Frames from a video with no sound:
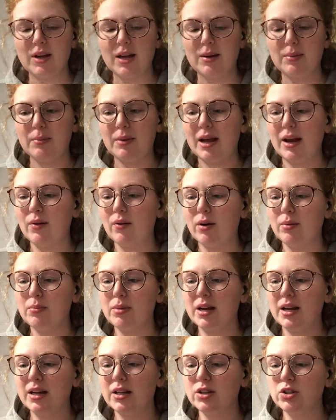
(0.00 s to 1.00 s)
am now on
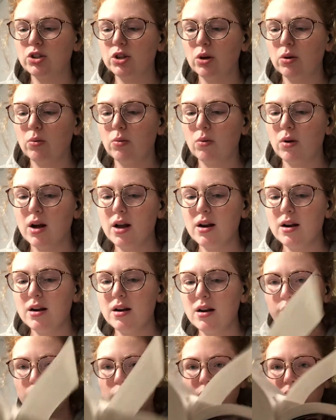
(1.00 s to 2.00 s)
page
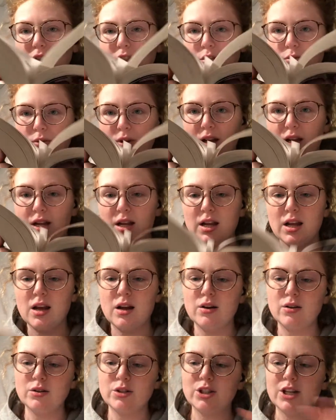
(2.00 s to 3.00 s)
143
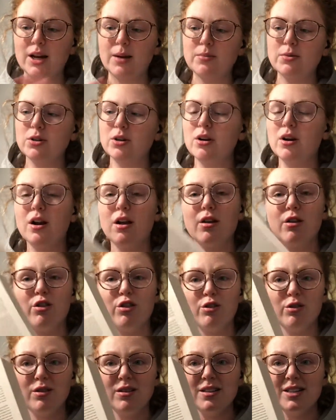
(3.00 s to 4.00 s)
on chapter
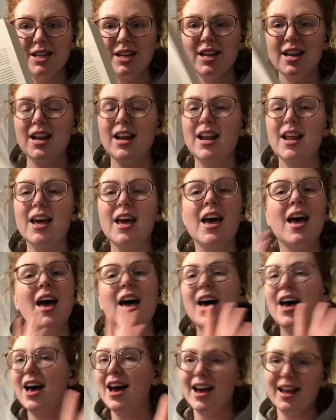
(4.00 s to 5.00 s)
13,
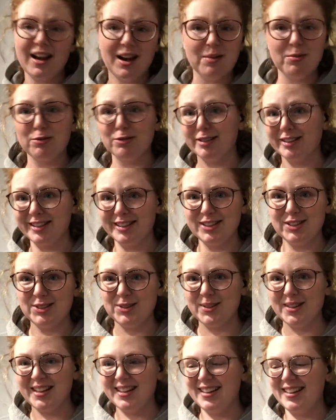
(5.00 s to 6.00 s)
and I'm really
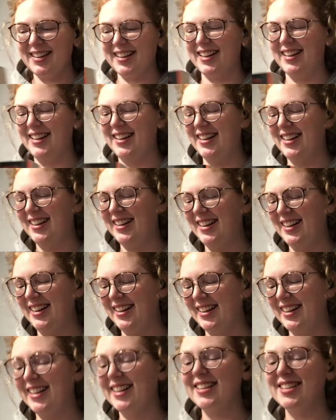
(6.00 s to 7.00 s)
enjoying it.
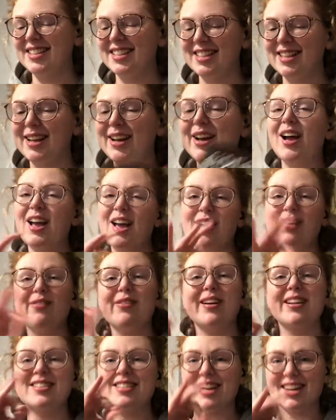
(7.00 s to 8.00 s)
It's a
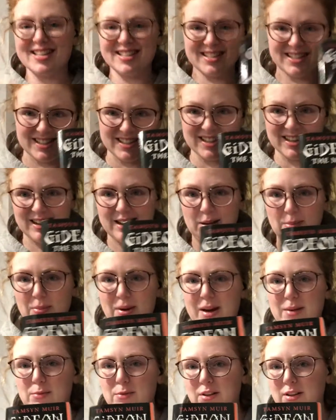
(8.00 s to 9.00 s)
fantastic time.
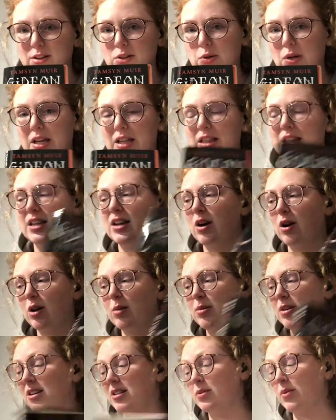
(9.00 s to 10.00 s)
I'm really enjoying it. The
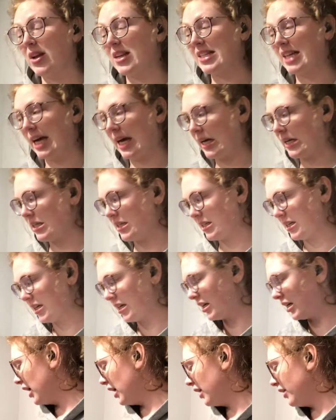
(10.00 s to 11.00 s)
audiobook is
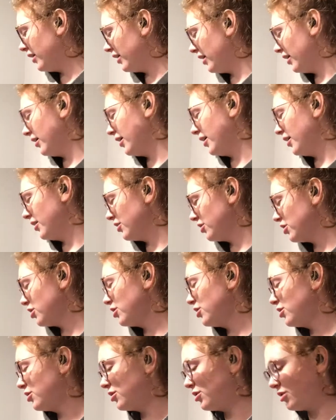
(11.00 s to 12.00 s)
fantastic. The narrator's
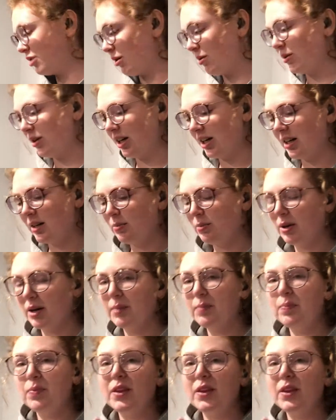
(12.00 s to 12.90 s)
so good, but